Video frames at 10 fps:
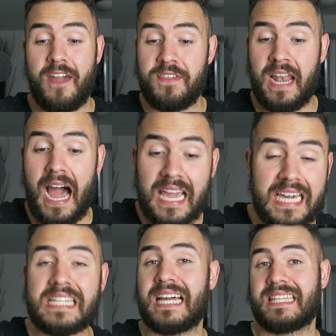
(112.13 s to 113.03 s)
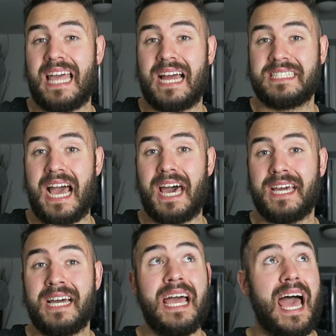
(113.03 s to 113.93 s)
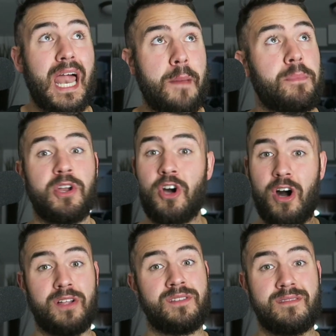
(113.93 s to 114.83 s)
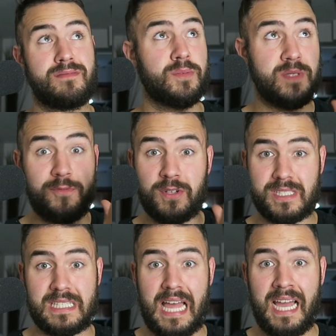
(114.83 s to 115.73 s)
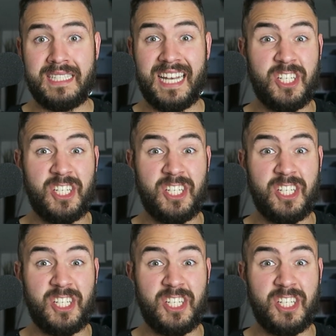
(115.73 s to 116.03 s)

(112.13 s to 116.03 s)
And then I collect that data and I put it on some different slides,